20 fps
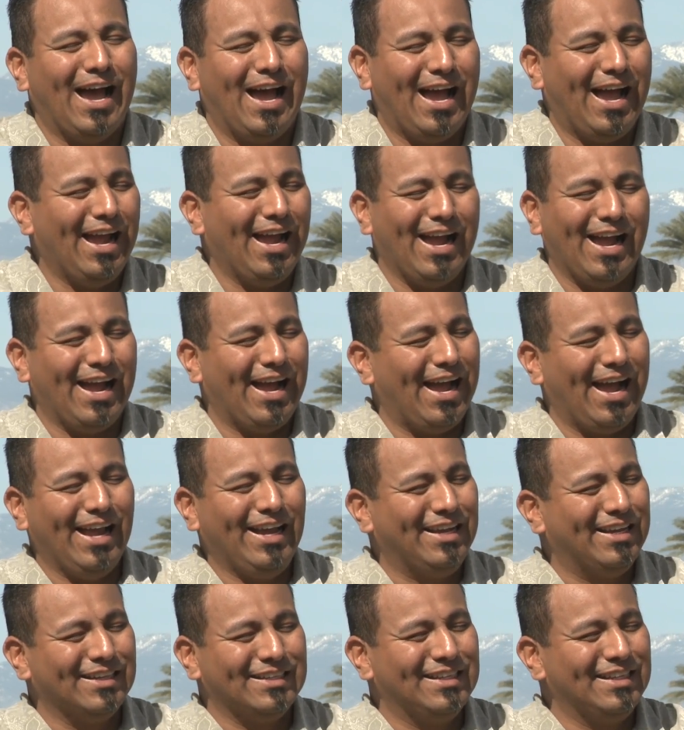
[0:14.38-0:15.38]
I
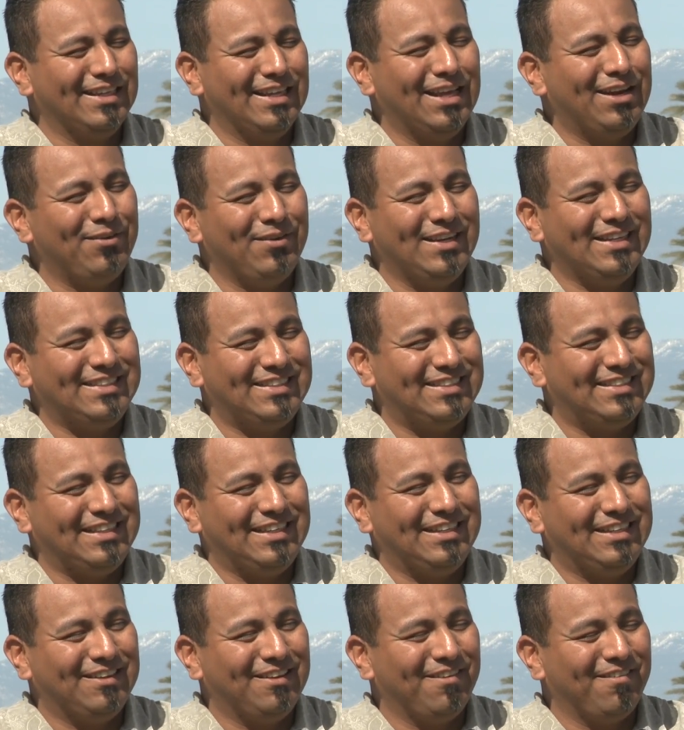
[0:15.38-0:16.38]
could literally
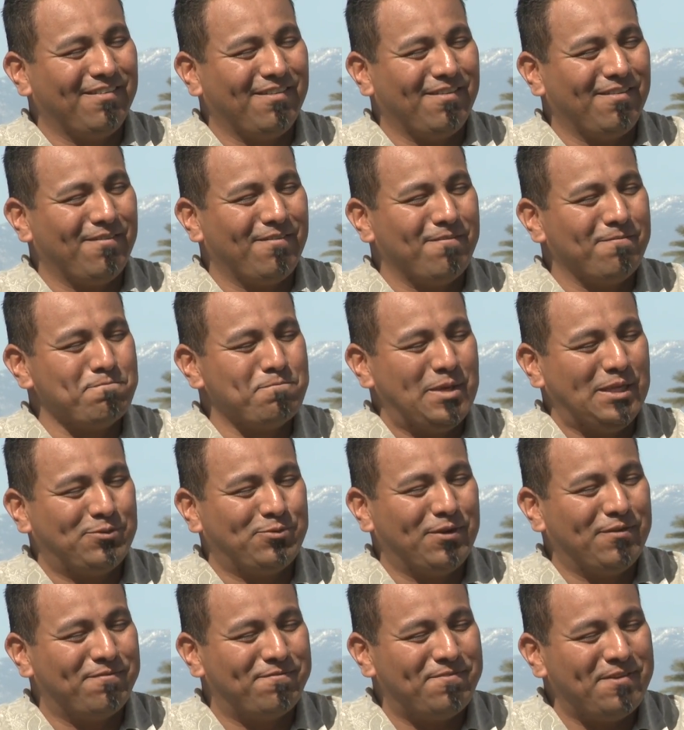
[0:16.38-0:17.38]
see
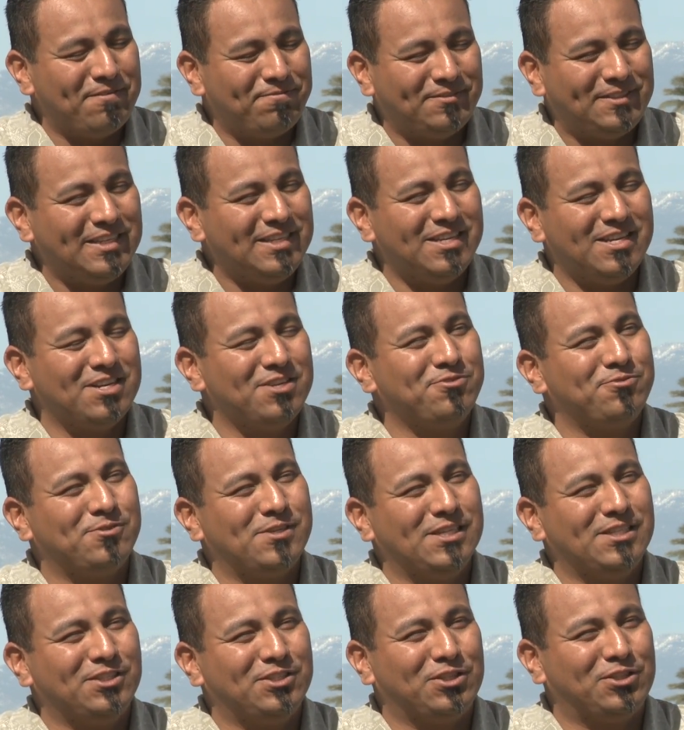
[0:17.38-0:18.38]
between
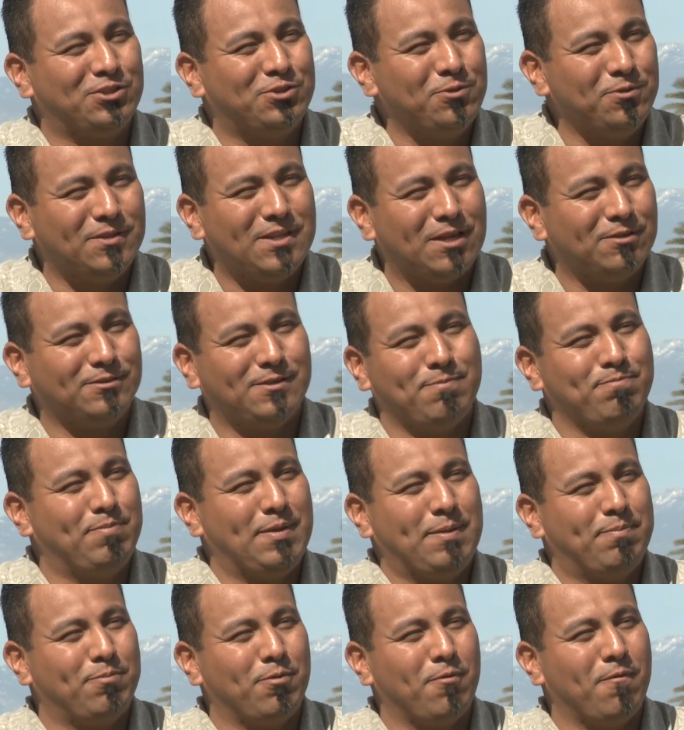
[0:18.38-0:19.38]
1,500 to 2,000
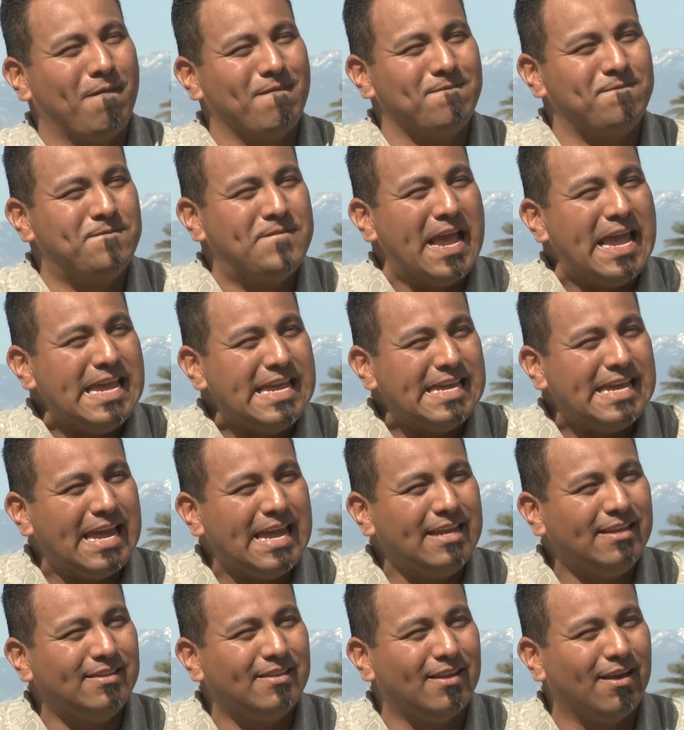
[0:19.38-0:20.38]
people
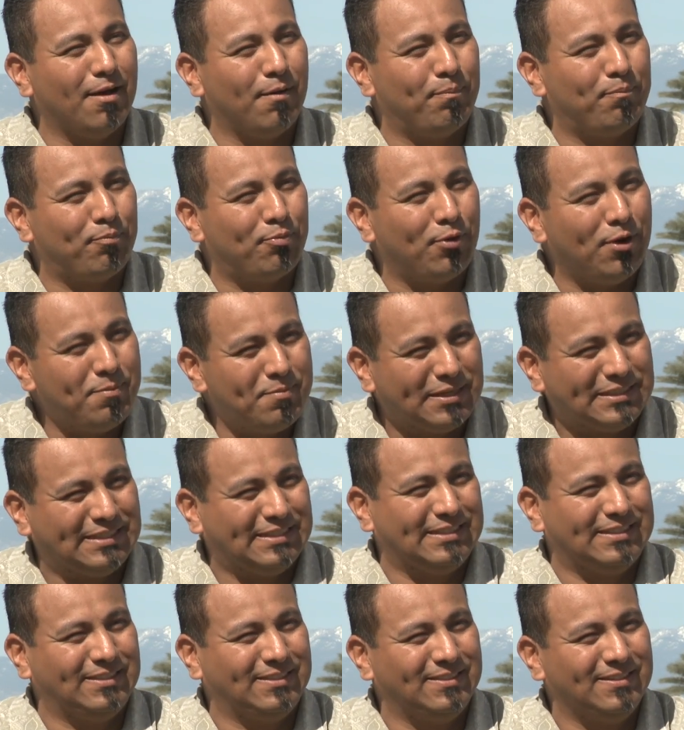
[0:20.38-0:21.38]
vacate a
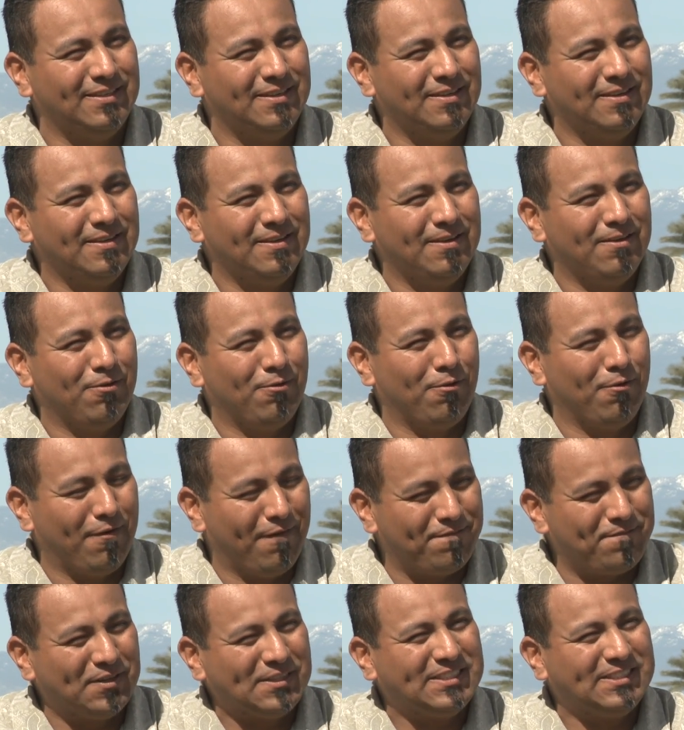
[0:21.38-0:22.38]
premises or
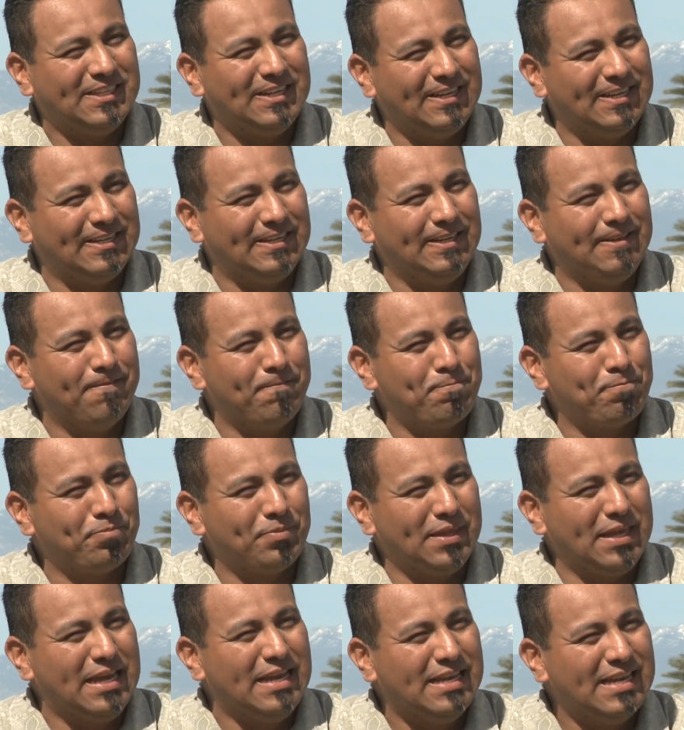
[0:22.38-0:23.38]
a facility
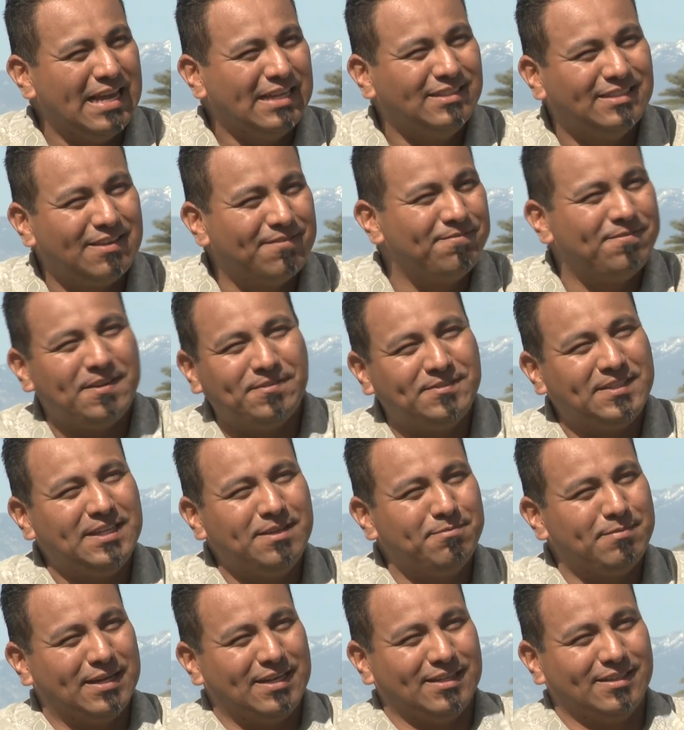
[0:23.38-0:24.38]
in less than
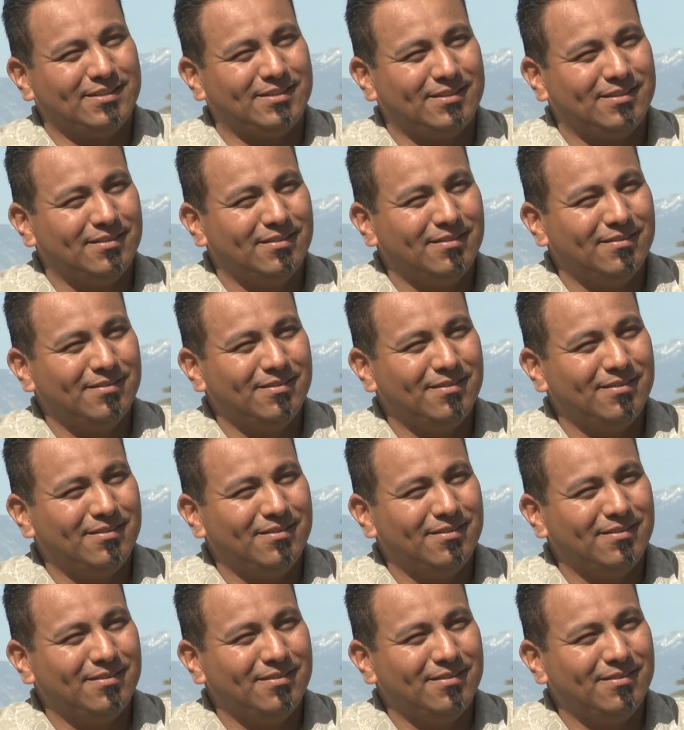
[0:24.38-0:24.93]
15 minutes.